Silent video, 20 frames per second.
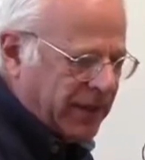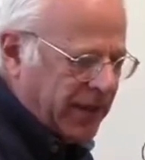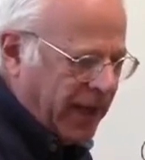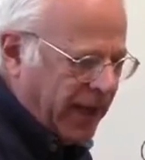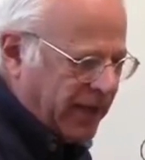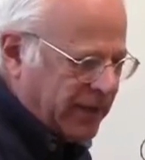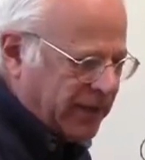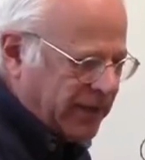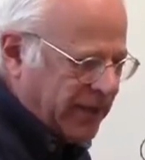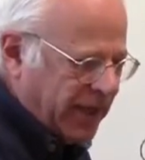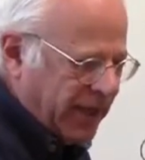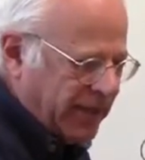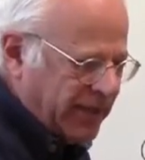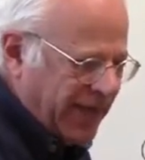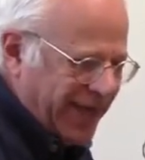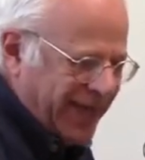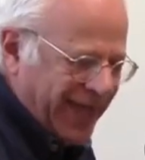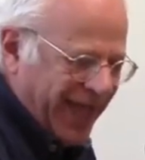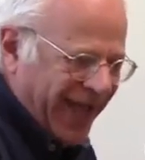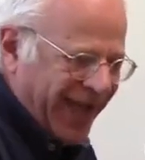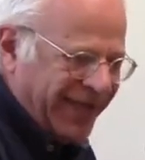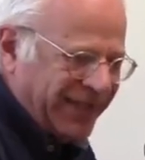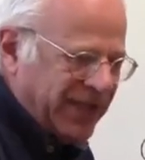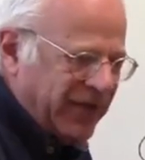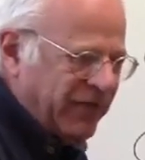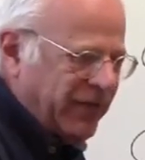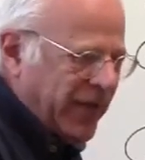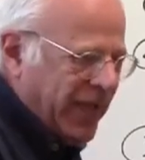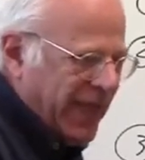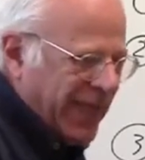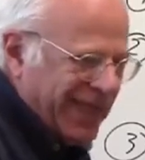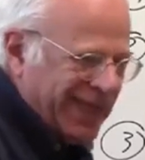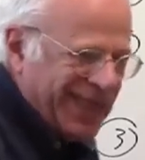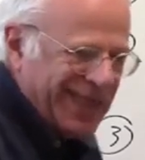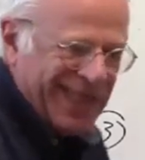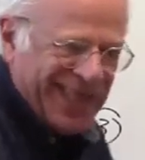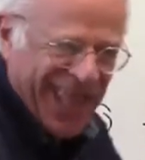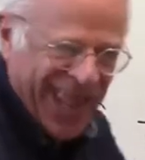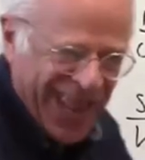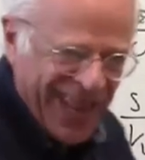the United States, a kind of
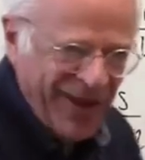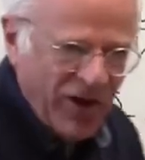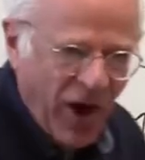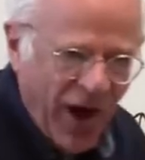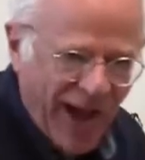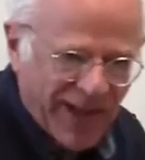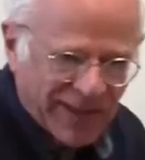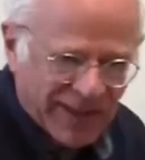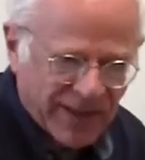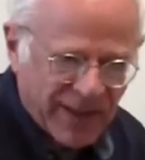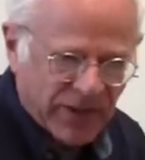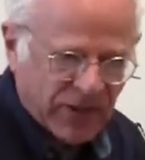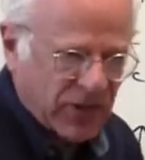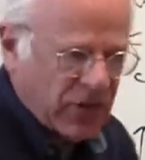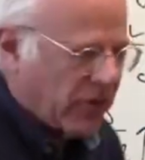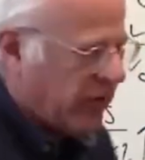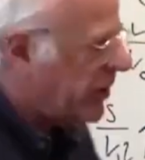chaos that's